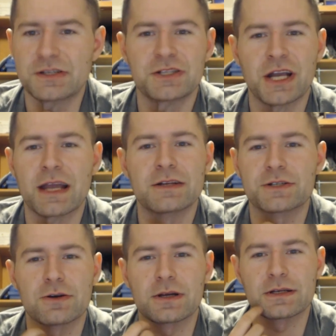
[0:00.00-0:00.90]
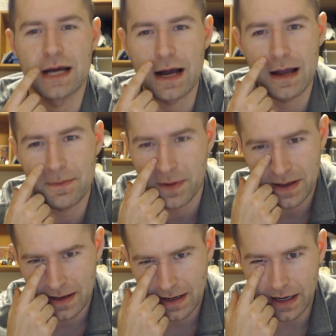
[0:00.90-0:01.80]
that could change on a dime.
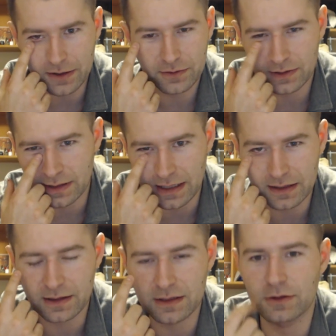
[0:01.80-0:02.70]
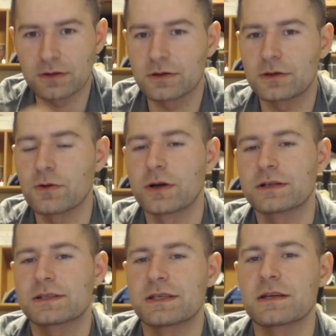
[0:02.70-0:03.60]
I don't think that you're
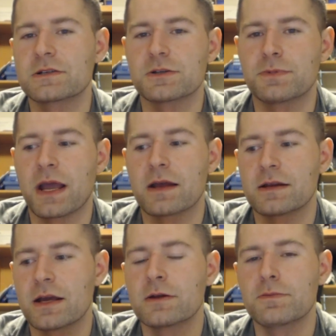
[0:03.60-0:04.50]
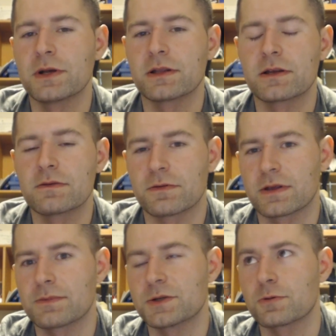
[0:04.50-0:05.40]
going to see in Japan an inability for
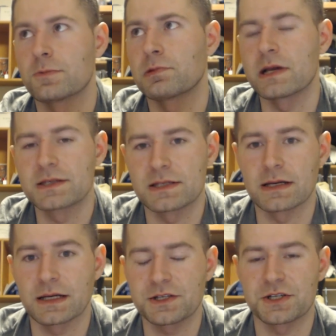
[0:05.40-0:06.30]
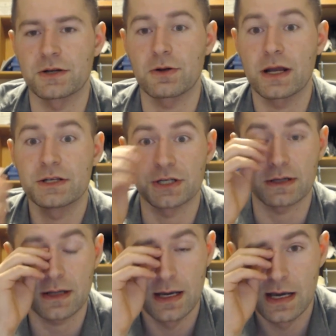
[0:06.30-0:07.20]
them to replace the next
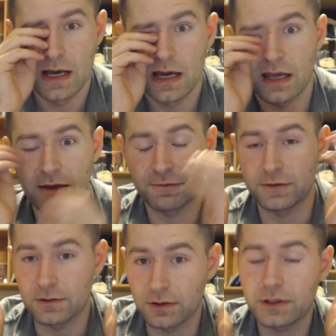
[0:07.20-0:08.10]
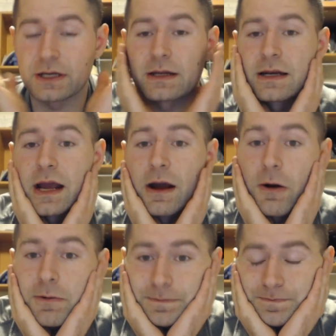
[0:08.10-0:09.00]
generation. If you look at it
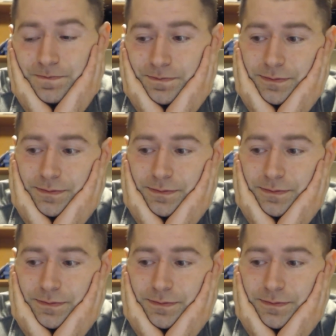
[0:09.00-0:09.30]
now,